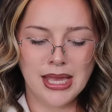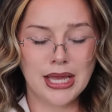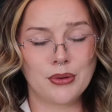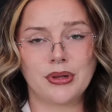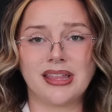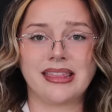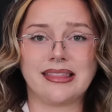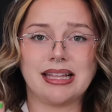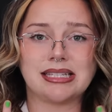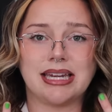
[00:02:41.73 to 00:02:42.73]
I don't really
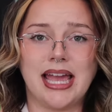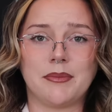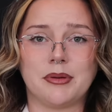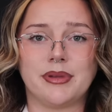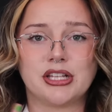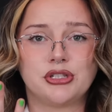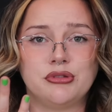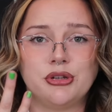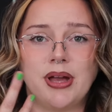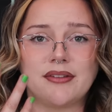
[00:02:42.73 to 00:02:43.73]
think that's gonna happen, because you
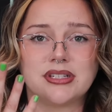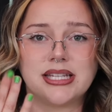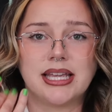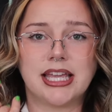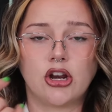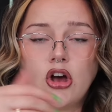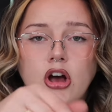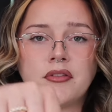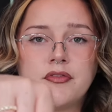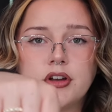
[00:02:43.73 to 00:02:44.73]
do have to take it
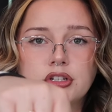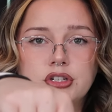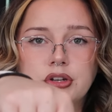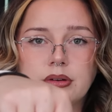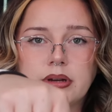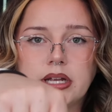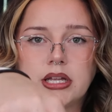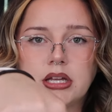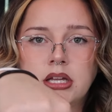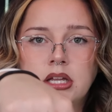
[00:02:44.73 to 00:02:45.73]
off
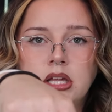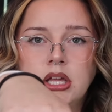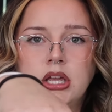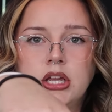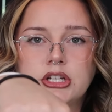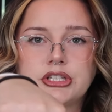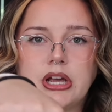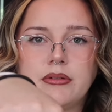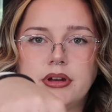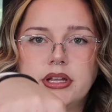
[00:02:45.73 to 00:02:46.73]
during
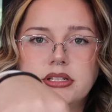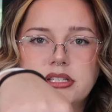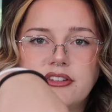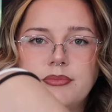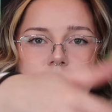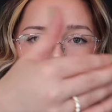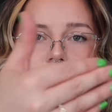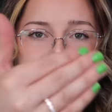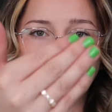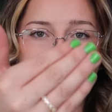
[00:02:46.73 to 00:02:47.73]
showering and stuff. But it
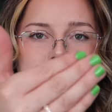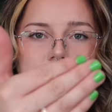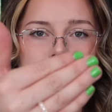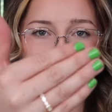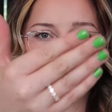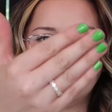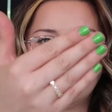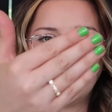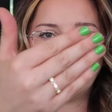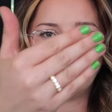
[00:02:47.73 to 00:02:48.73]
looks like that on your
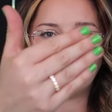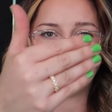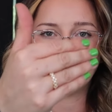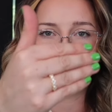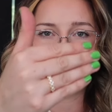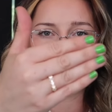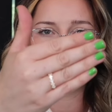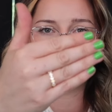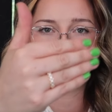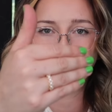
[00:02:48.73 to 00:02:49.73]
hand.
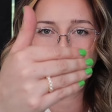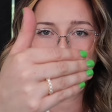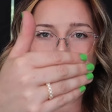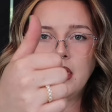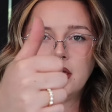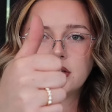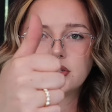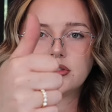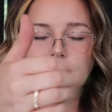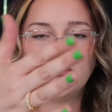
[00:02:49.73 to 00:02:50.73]

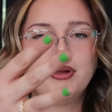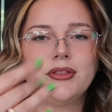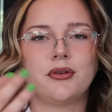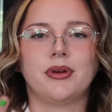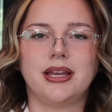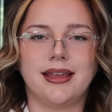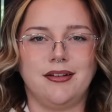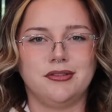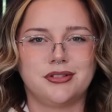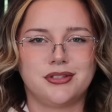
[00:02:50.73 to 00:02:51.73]
Don't mind the green
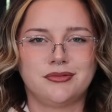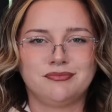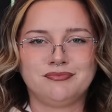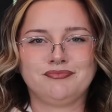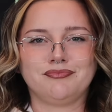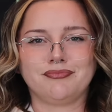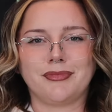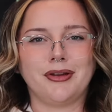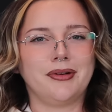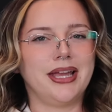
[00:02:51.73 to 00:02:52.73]
nails,
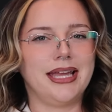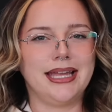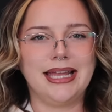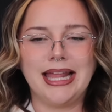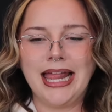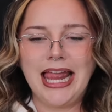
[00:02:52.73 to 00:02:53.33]
okay?